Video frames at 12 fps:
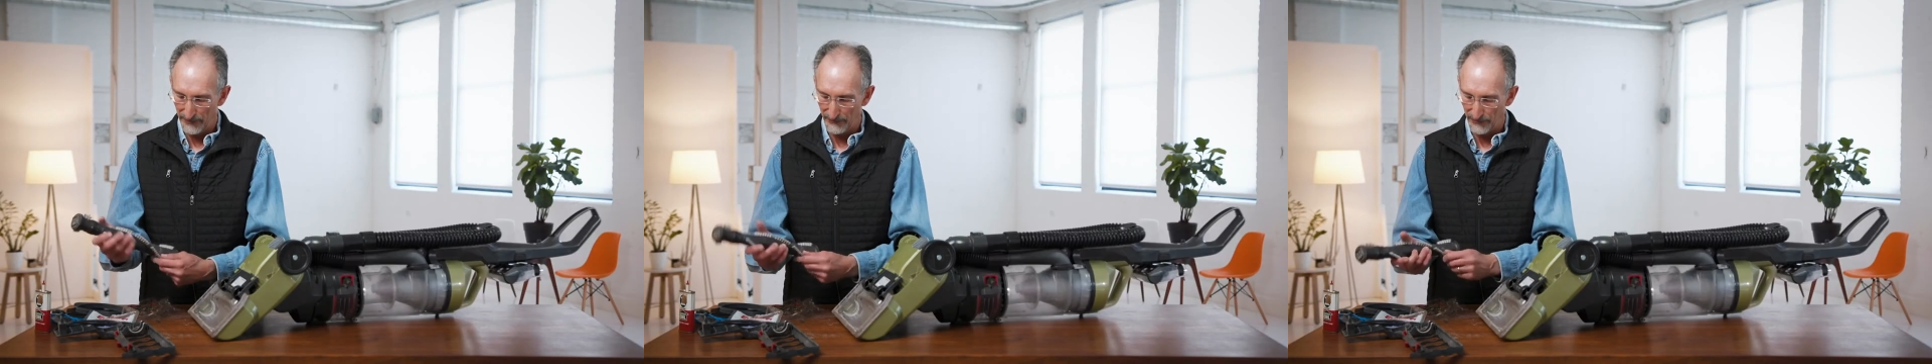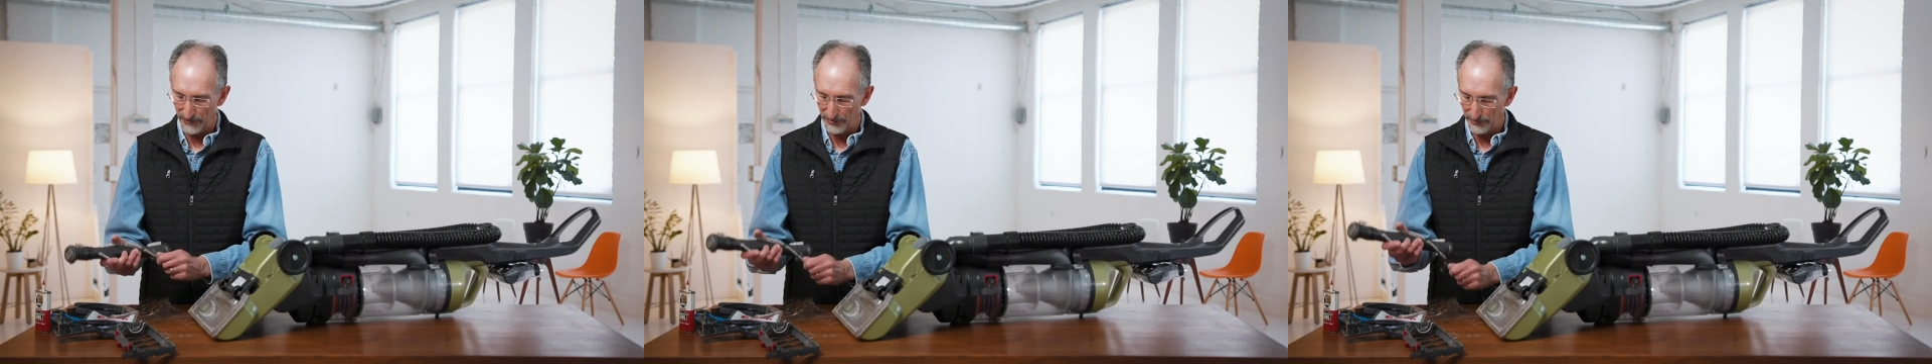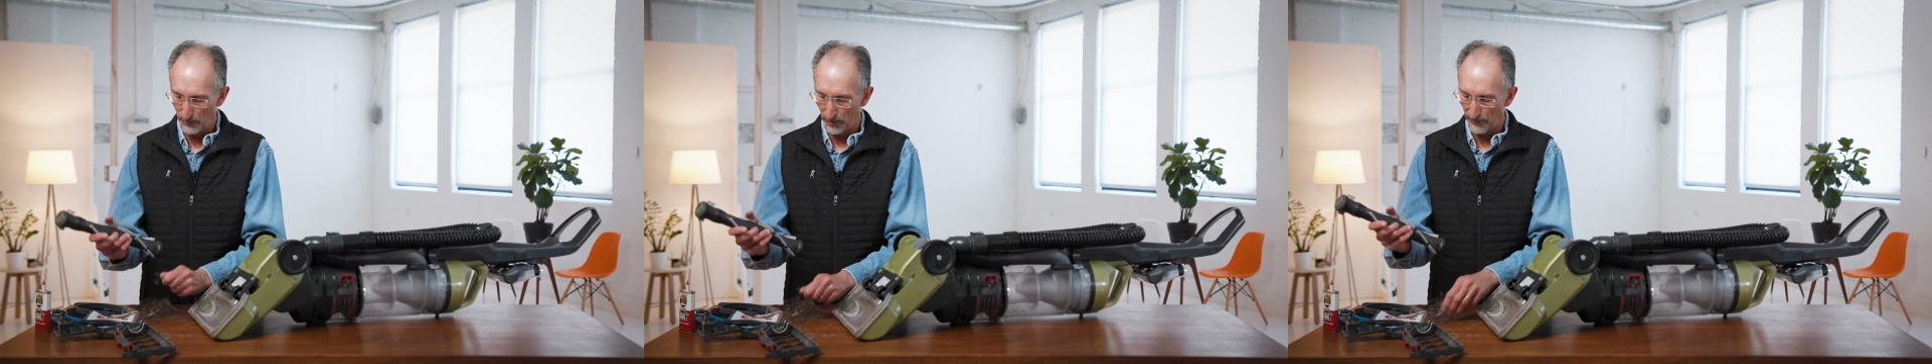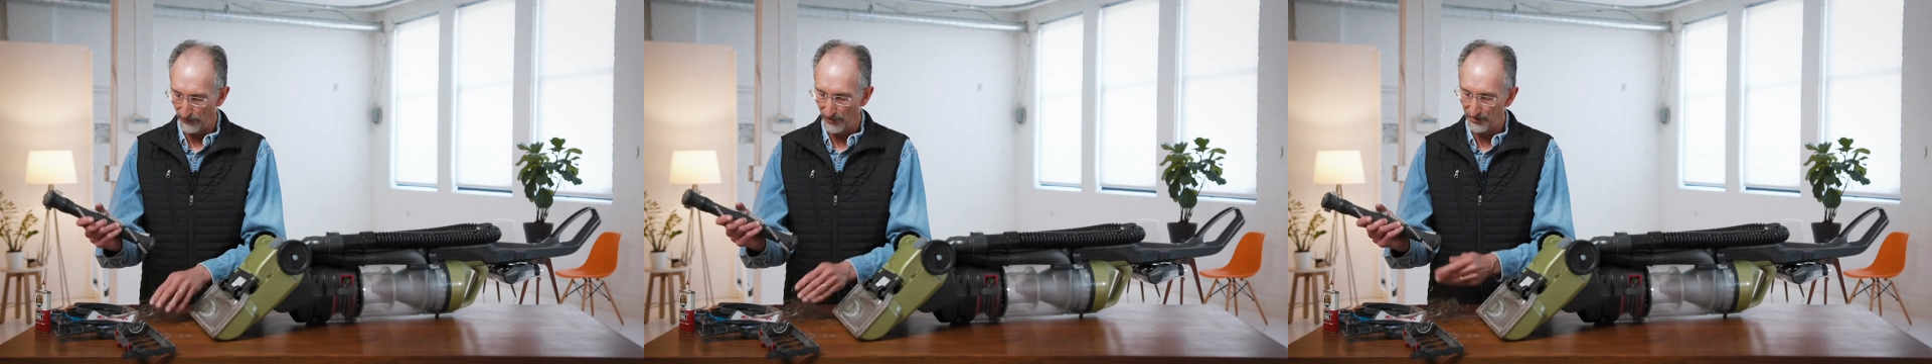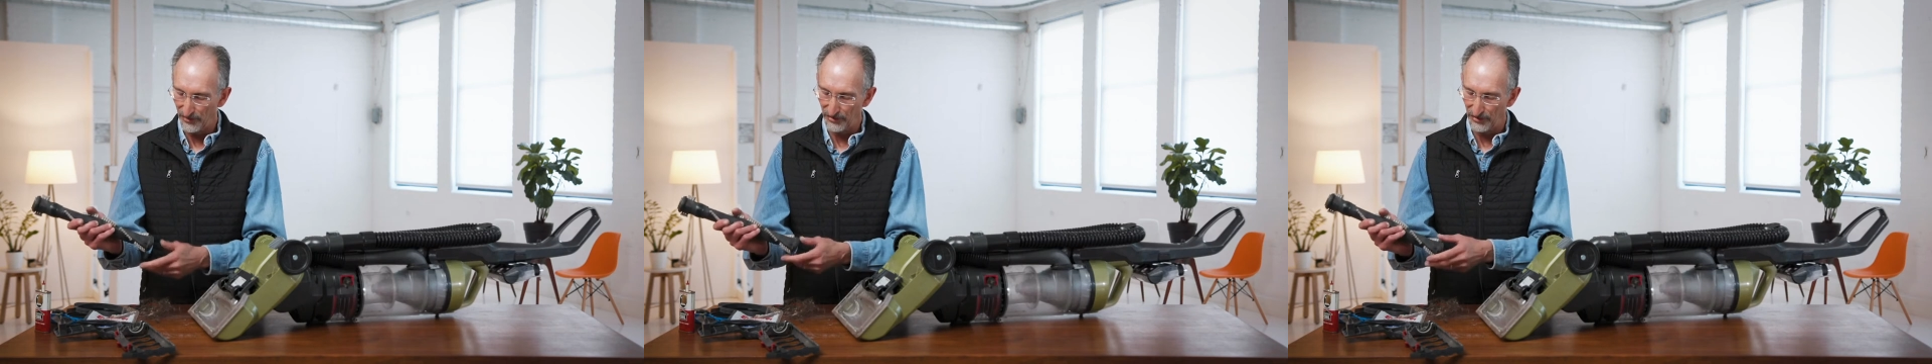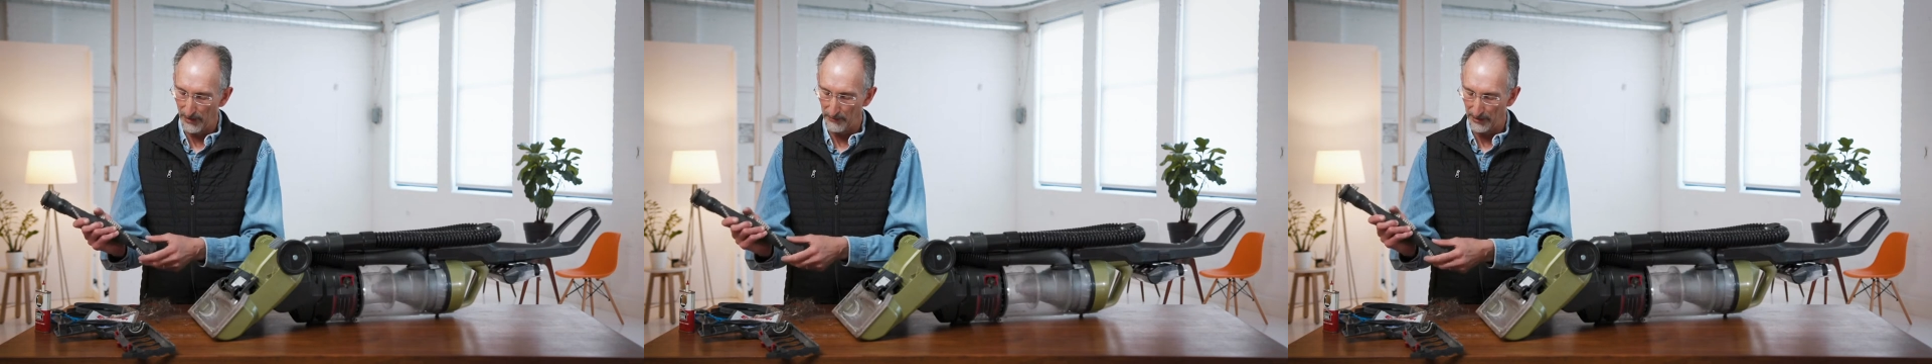if it's more of this
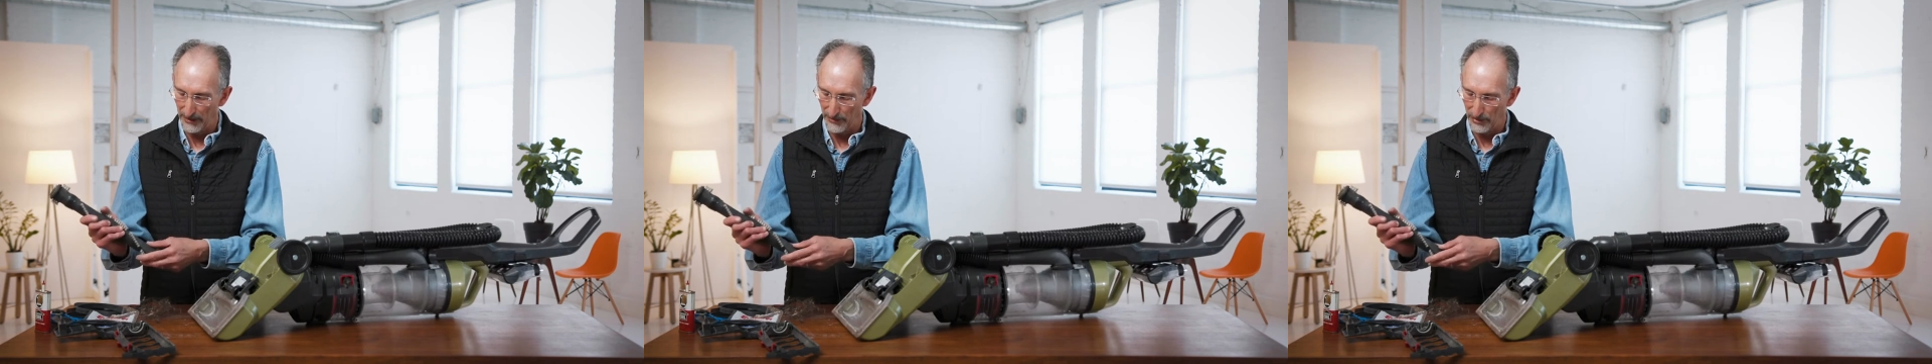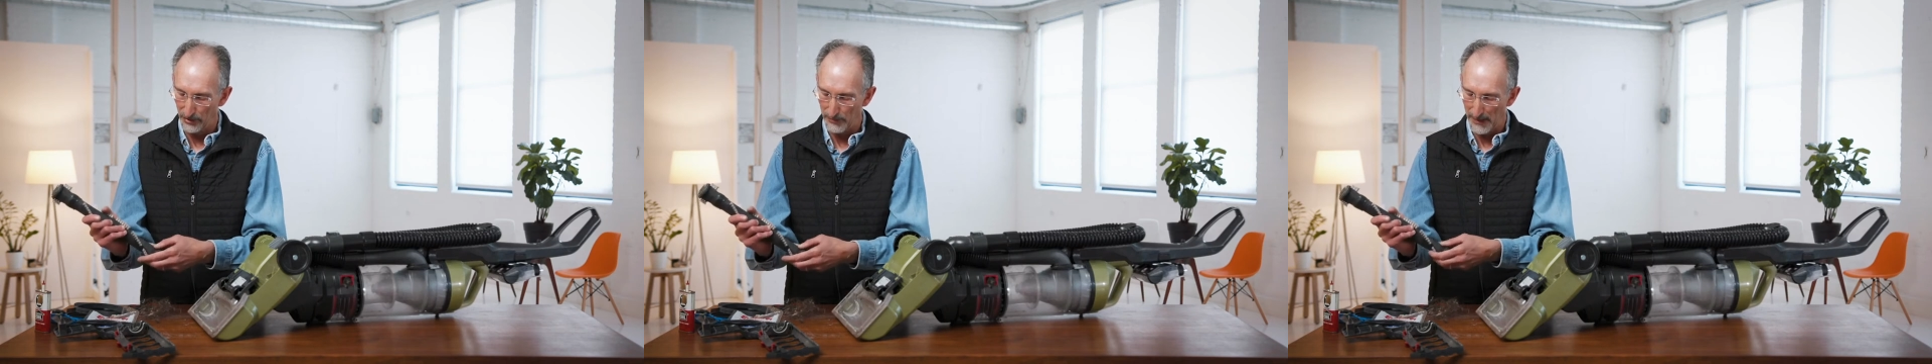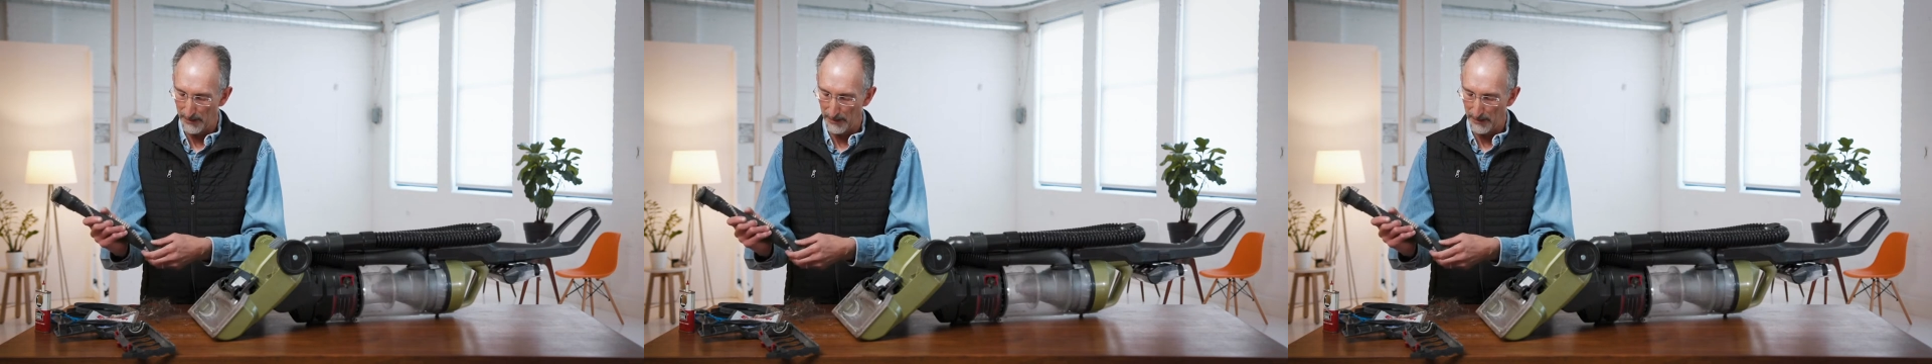assembly, you